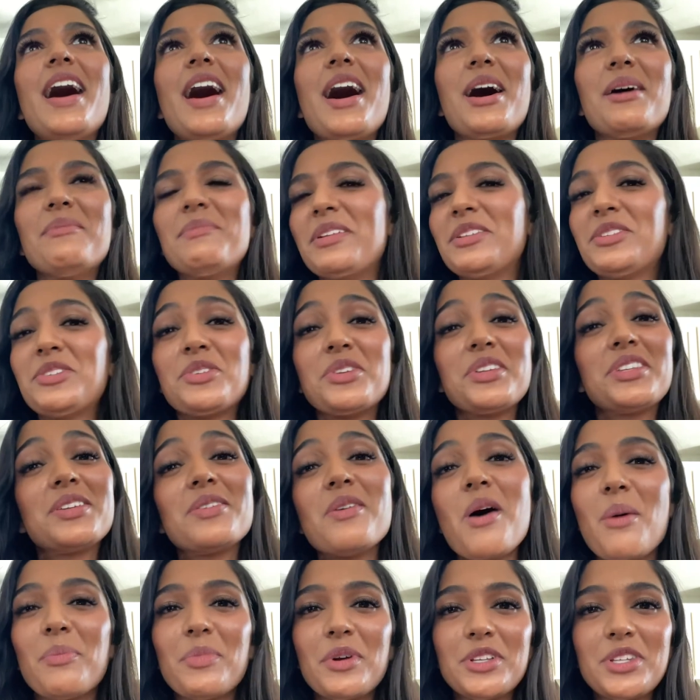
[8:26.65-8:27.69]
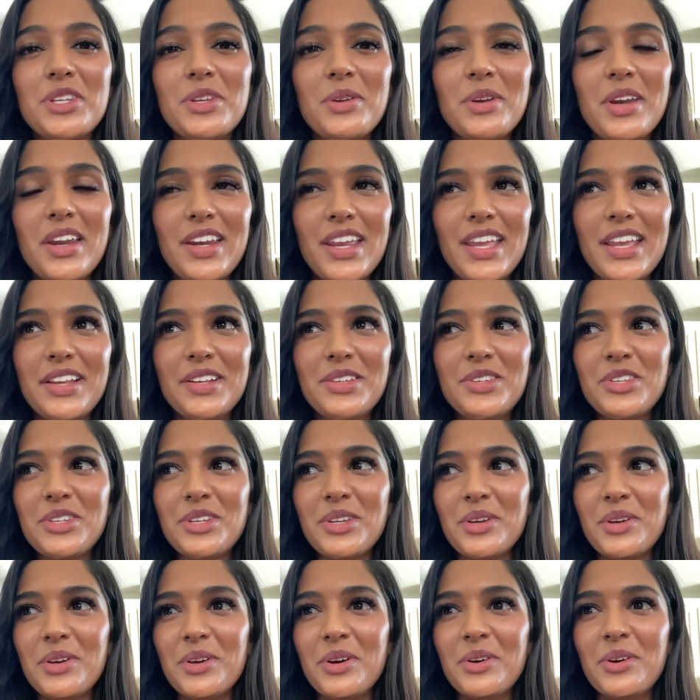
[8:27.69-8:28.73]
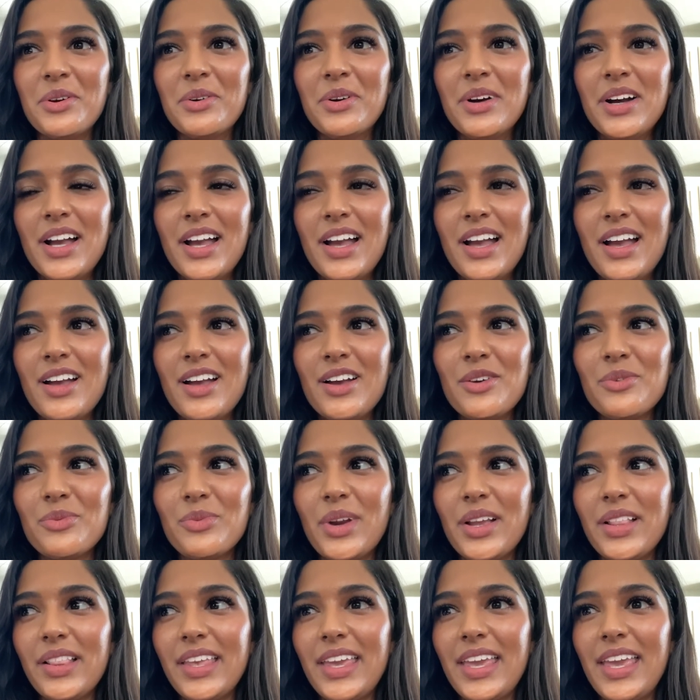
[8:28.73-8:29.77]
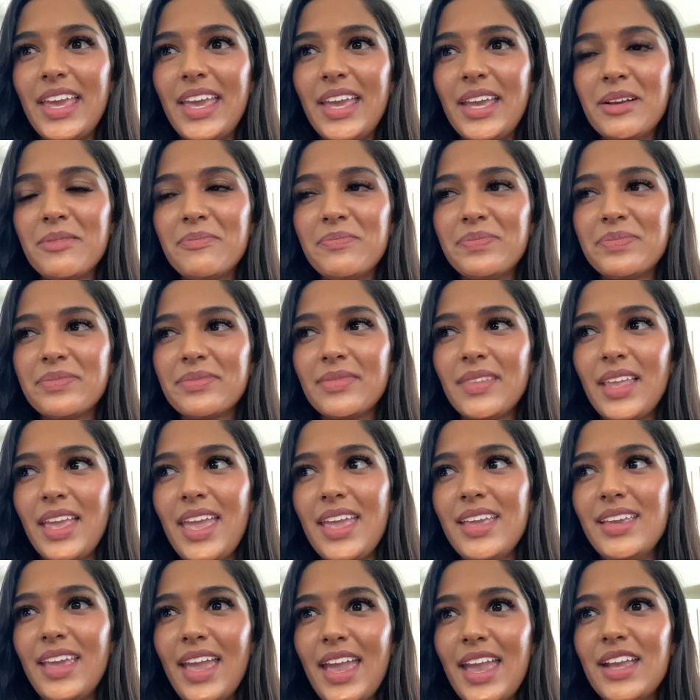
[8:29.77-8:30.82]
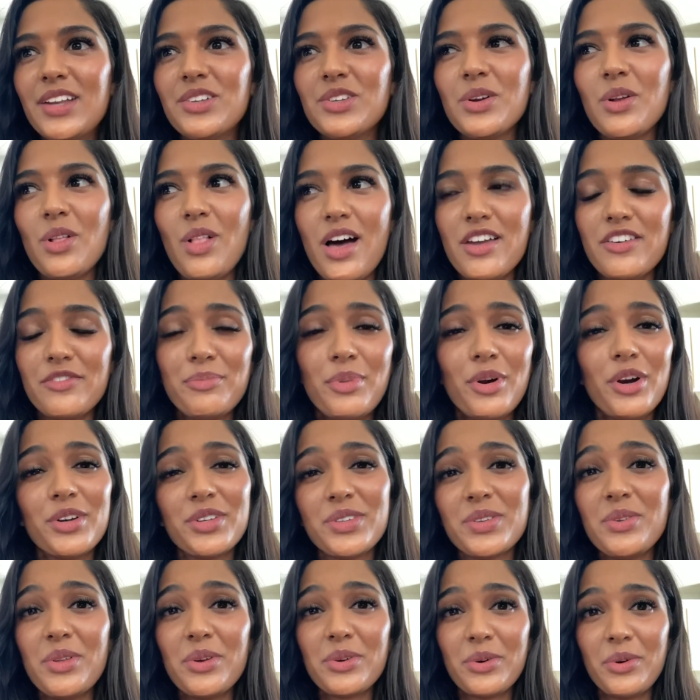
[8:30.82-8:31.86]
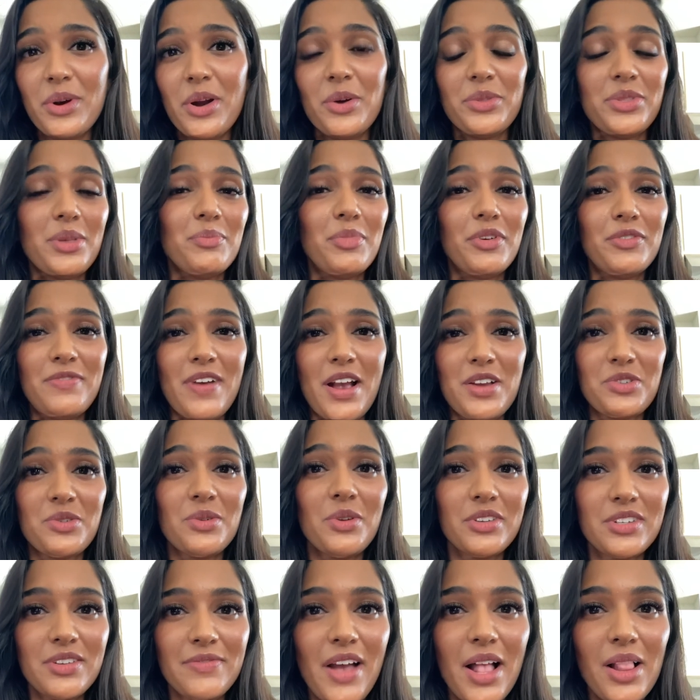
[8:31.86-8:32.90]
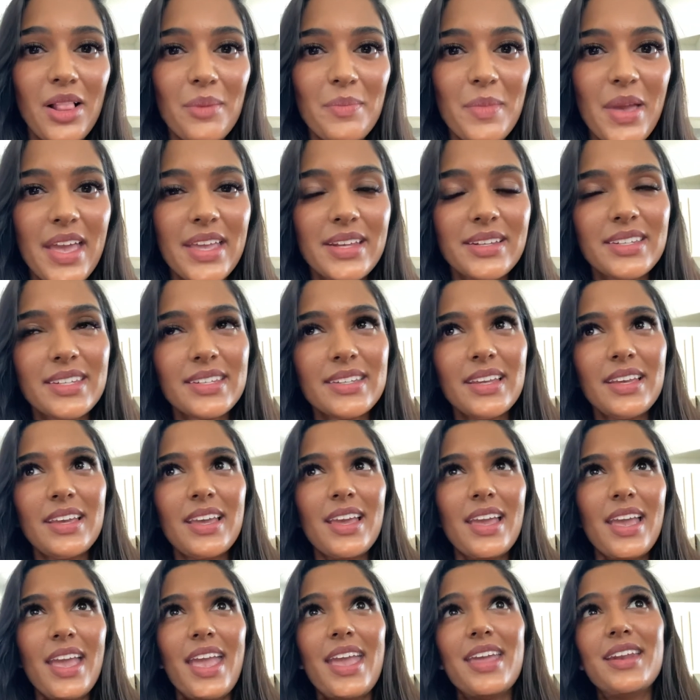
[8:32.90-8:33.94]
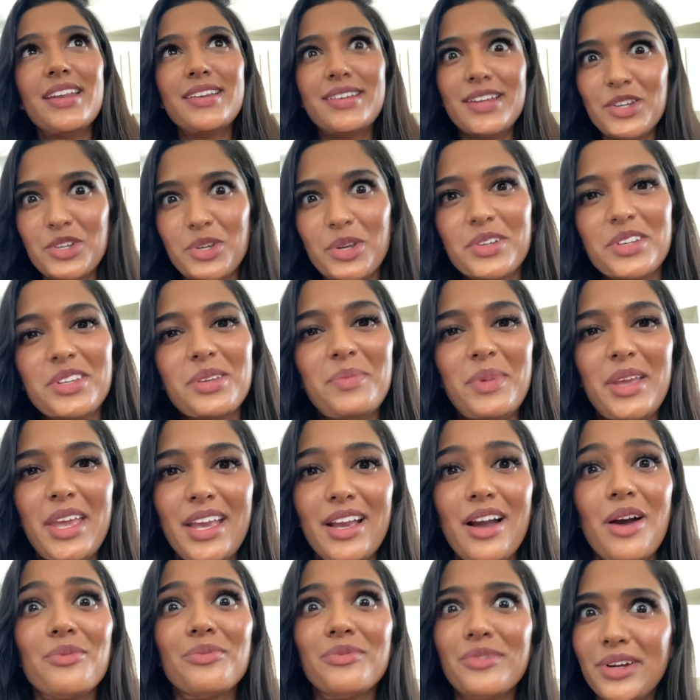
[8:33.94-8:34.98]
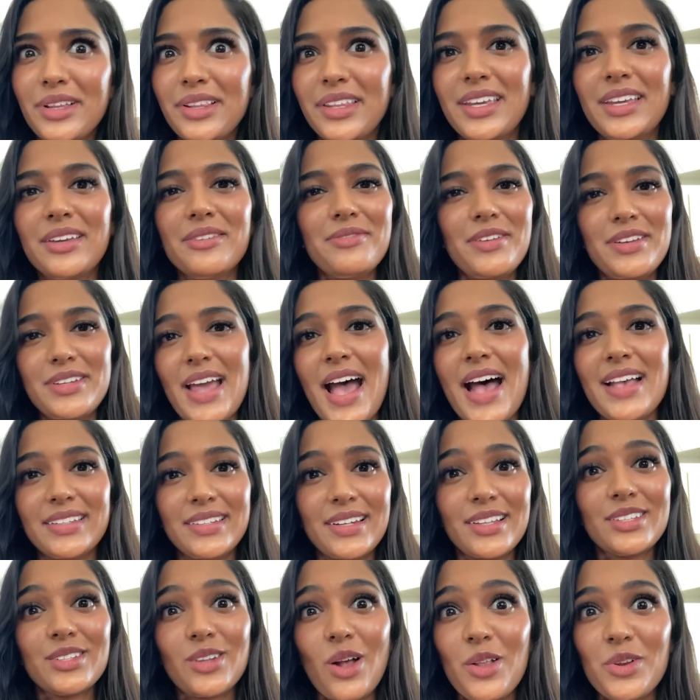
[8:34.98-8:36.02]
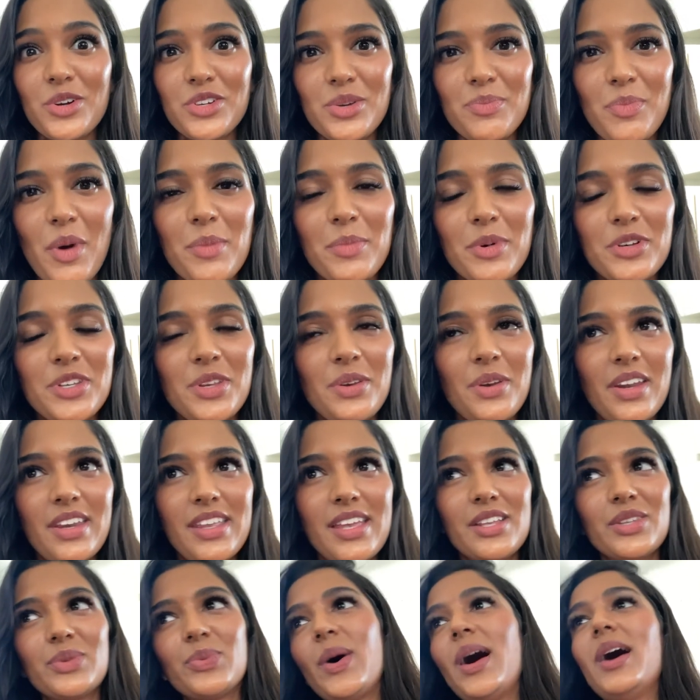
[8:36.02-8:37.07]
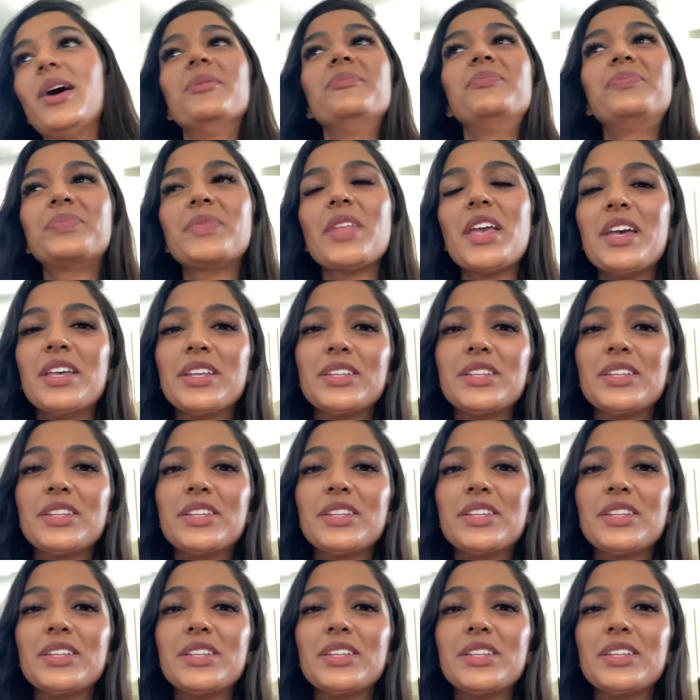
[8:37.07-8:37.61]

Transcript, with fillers: Um, it's just an opportunity to really engage in a lot of personal growth and professional development in addition to being a really fantastic scholarship opportunity as well.